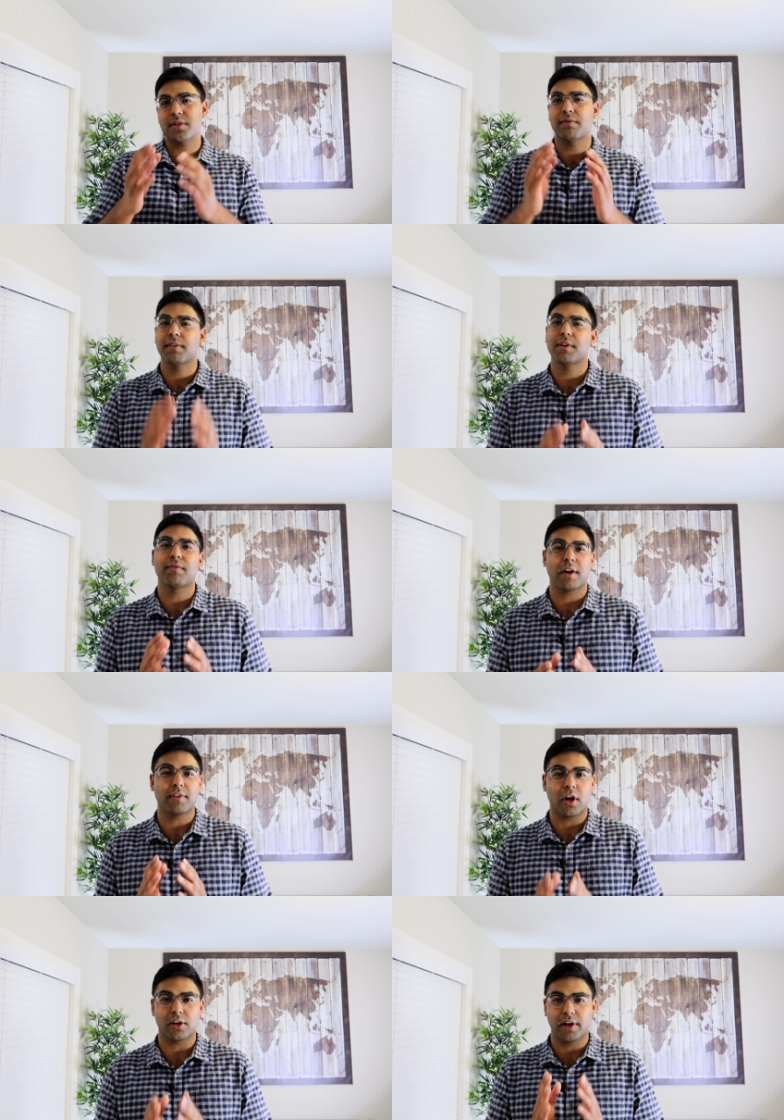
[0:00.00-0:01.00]
the
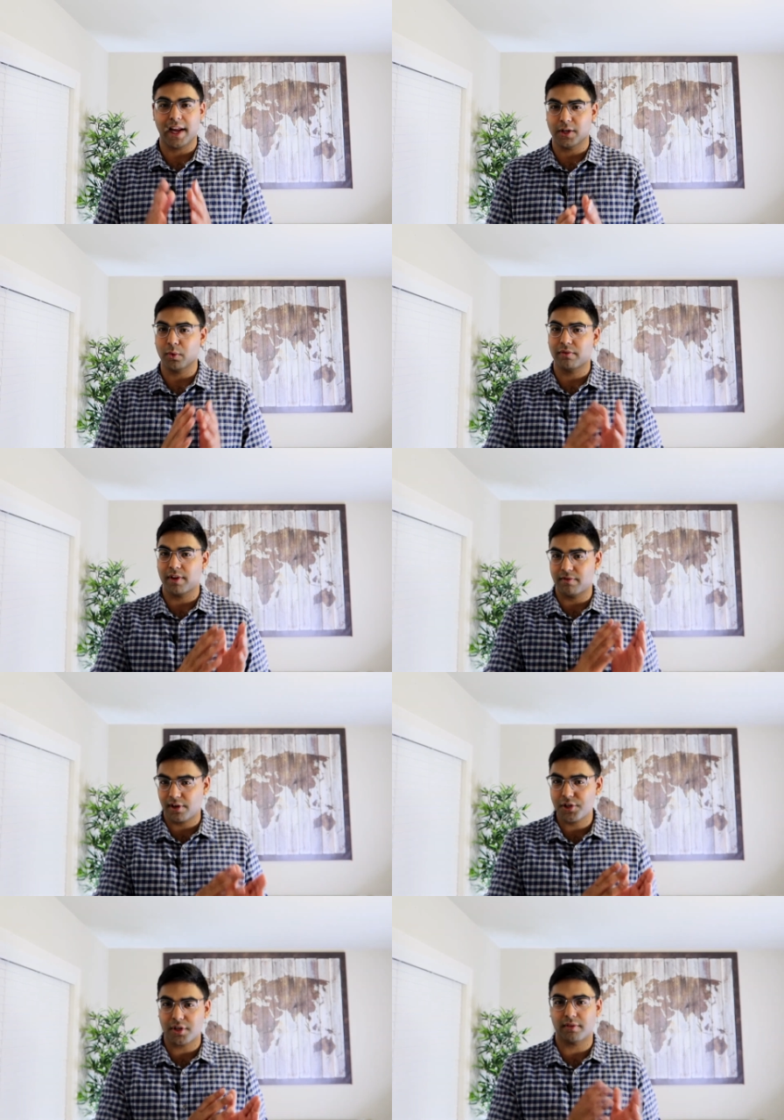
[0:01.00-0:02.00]
$55 annual fee
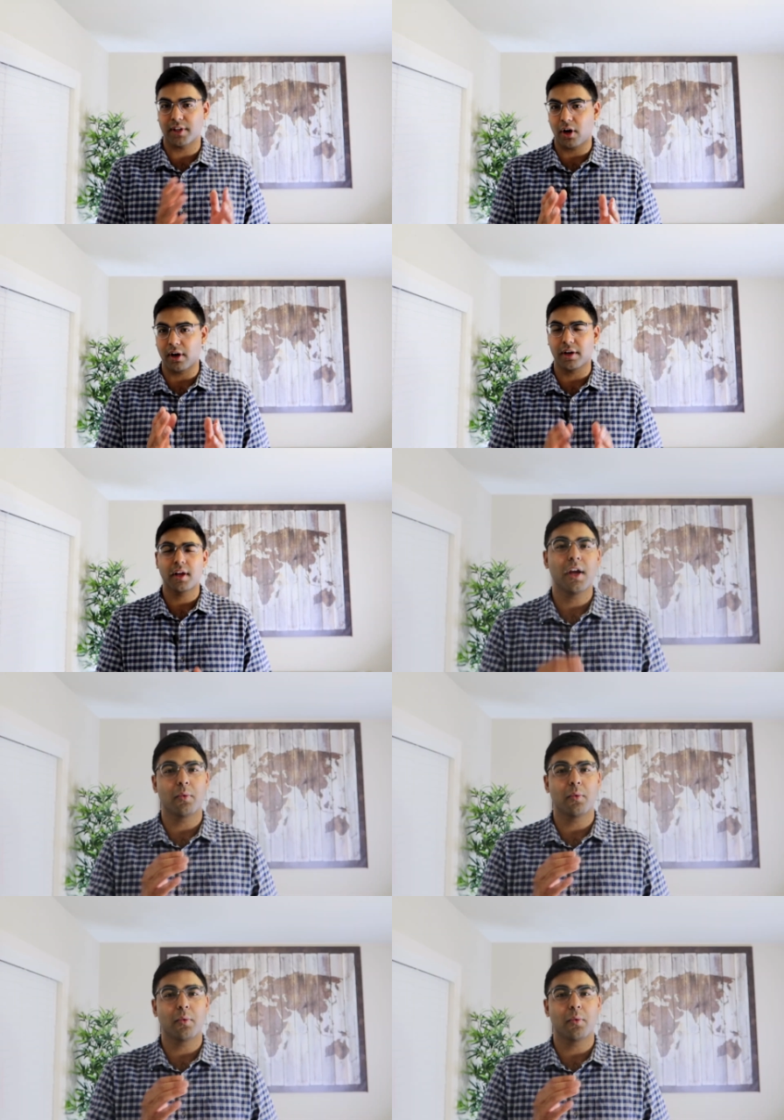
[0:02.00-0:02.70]
version of the card,